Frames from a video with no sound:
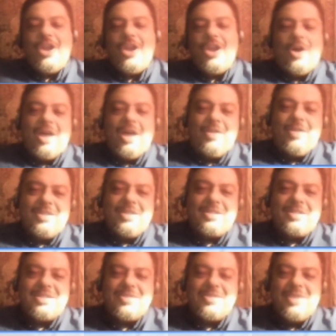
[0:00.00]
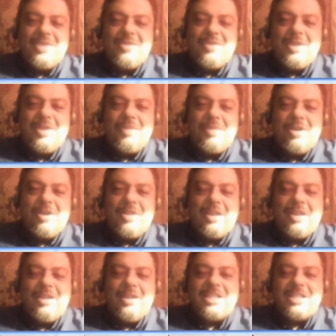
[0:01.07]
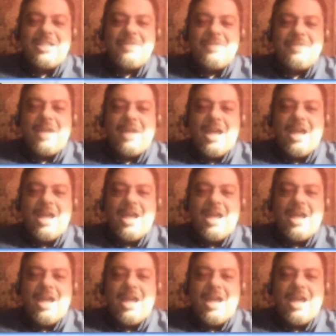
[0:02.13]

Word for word: you know, this isn't really one part of that list, but